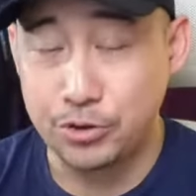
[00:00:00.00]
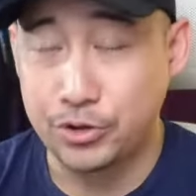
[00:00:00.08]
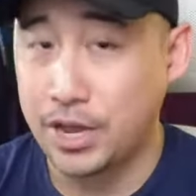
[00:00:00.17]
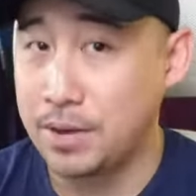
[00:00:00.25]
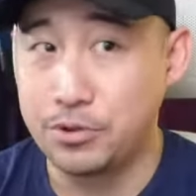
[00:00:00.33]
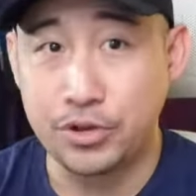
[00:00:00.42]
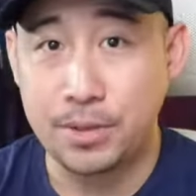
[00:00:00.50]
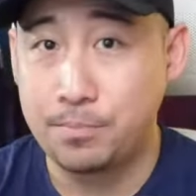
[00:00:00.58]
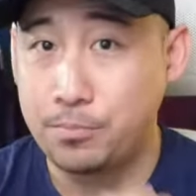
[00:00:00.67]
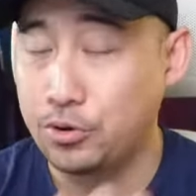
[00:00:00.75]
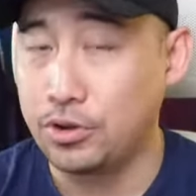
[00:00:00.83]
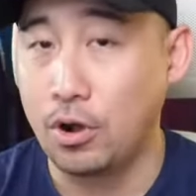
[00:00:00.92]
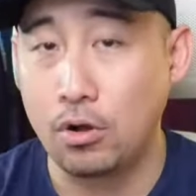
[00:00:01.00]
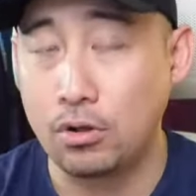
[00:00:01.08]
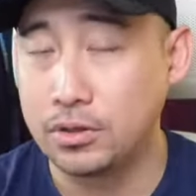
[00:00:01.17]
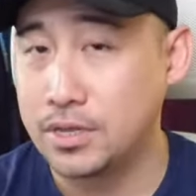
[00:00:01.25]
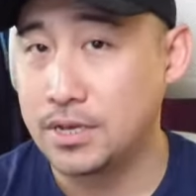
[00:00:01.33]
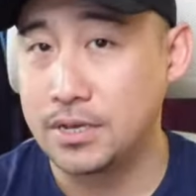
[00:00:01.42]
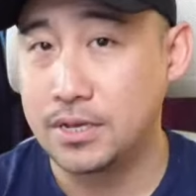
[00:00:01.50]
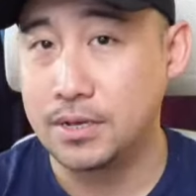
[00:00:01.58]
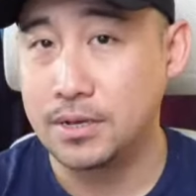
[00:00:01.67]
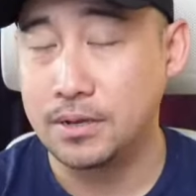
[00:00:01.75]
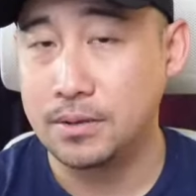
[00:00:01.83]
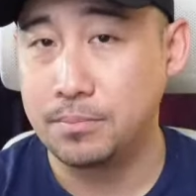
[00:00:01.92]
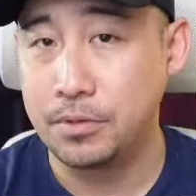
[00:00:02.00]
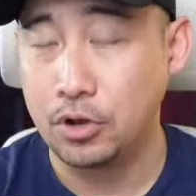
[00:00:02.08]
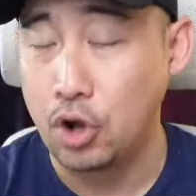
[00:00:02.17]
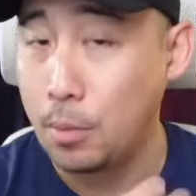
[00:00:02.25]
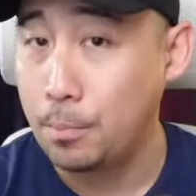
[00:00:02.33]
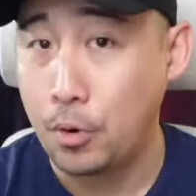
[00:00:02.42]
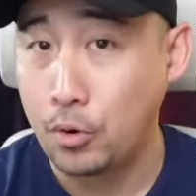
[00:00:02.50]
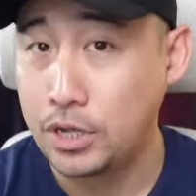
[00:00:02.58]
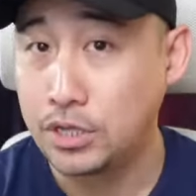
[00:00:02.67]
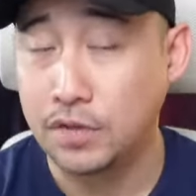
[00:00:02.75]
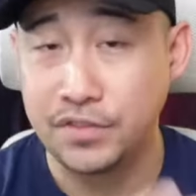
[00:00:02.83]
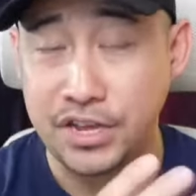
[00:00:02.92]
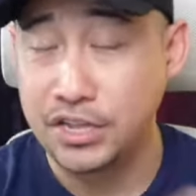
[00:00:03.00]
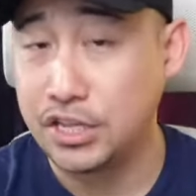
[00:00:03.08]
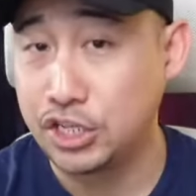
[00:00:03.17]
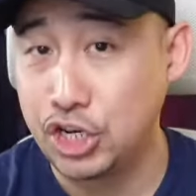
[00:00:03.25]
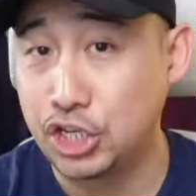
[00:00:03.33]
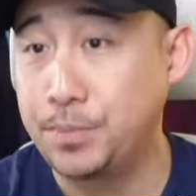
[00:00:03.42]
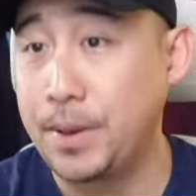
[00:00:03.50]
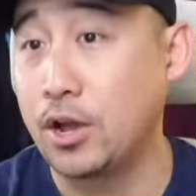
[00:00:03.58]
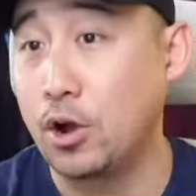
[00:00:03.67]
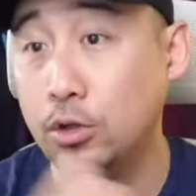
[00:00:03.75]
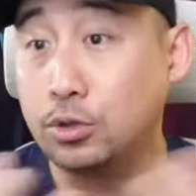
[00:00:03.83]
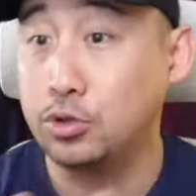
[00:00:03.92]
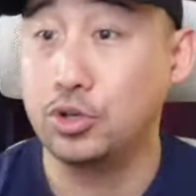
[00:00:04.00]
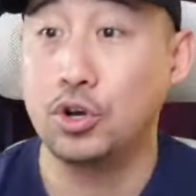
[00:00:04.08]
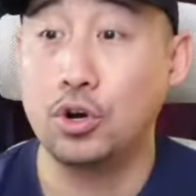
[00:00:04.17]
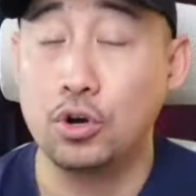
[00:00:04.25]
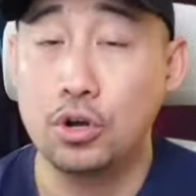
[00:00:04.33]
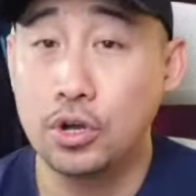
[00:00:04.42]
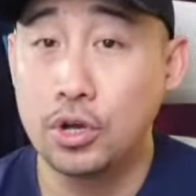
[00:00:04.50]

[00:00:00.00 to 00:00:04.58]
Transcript: You can put all the components of the interchange pack onto your